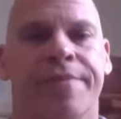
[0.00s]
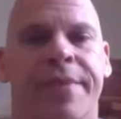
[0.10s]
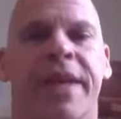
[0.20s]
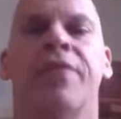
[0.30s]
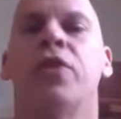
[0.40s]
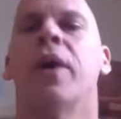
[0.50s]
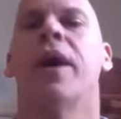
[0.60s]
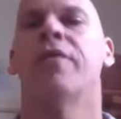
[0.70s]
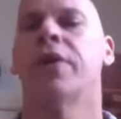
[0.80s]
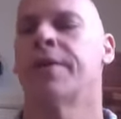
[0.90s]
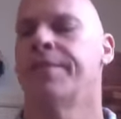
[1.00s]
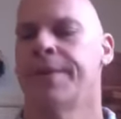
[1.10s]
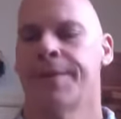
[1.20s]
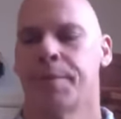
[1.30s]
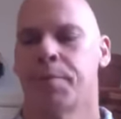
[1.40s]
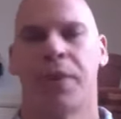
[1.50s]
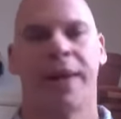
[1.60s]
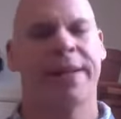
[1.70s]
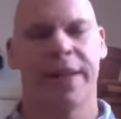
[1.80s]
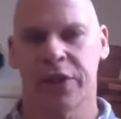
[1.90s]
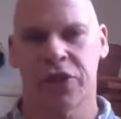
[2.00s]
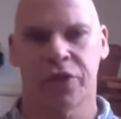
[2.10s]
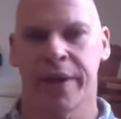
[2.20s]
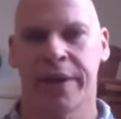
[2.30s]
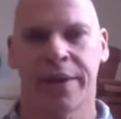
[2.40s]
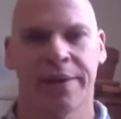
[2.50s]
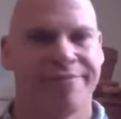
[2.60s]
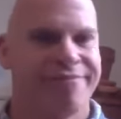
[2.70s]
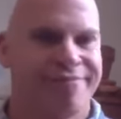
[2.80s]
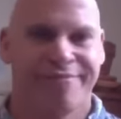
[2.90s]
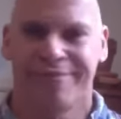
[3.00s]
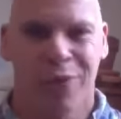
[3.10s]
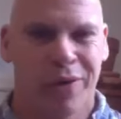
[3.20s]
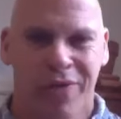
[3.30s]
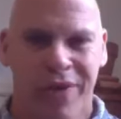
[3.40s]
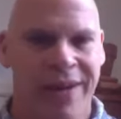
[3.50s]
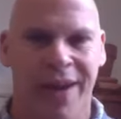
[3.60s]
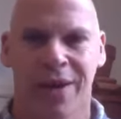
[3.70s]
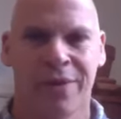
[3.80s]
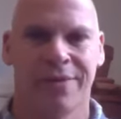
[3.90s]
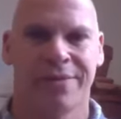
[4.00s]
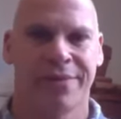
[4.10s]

if you ever break that streak, don't freak out.